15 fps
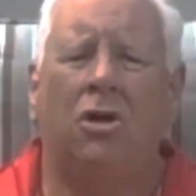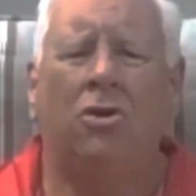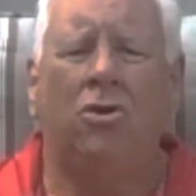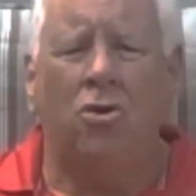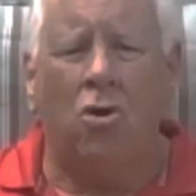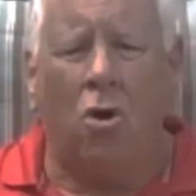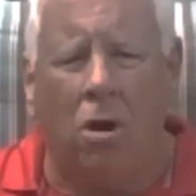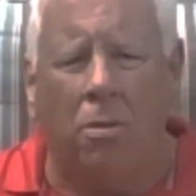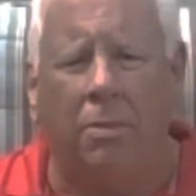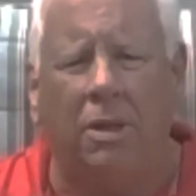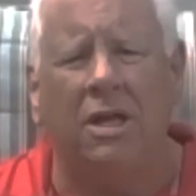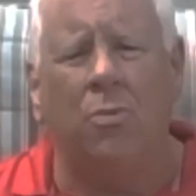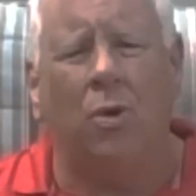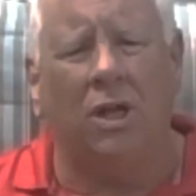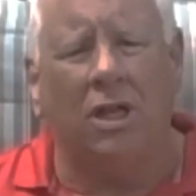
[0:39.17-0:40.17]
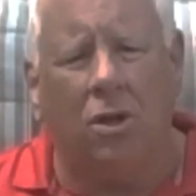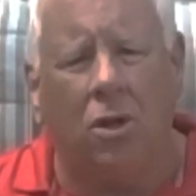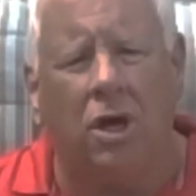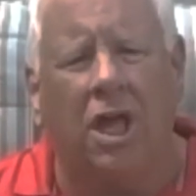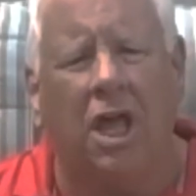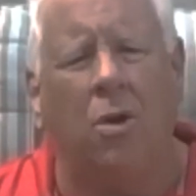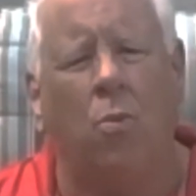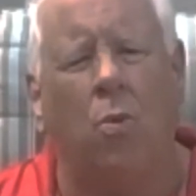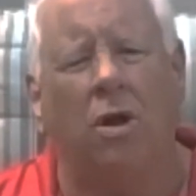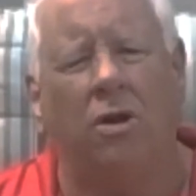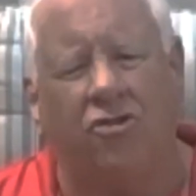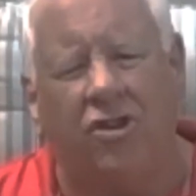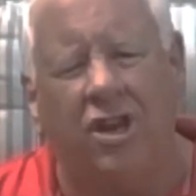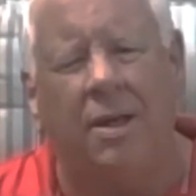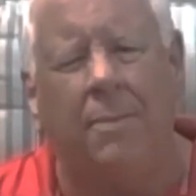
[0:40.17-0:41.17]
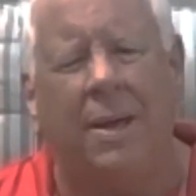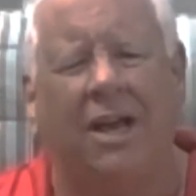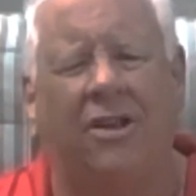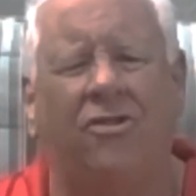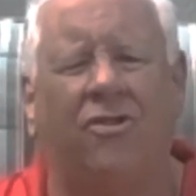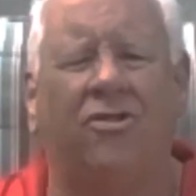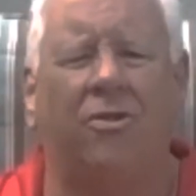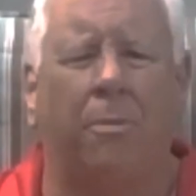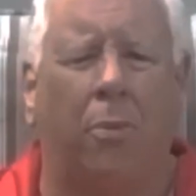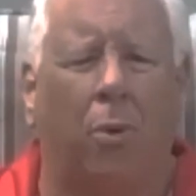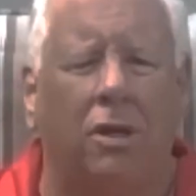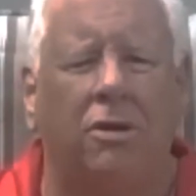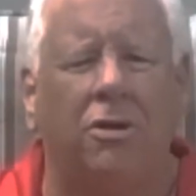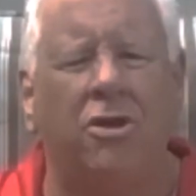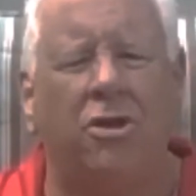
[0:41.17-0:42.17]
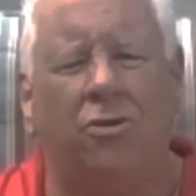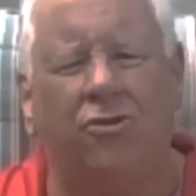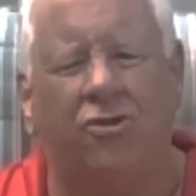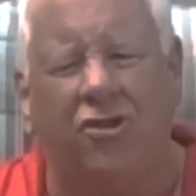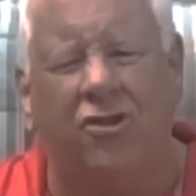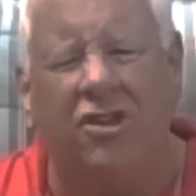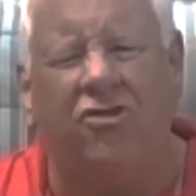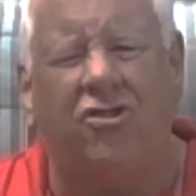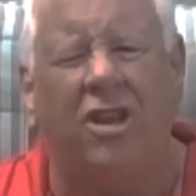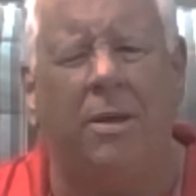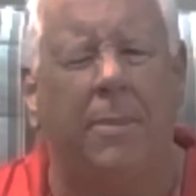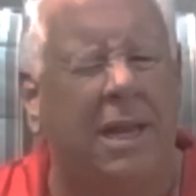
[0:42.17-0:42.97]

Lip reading: Normally, when looking where steam exits a boiler, you'll see steam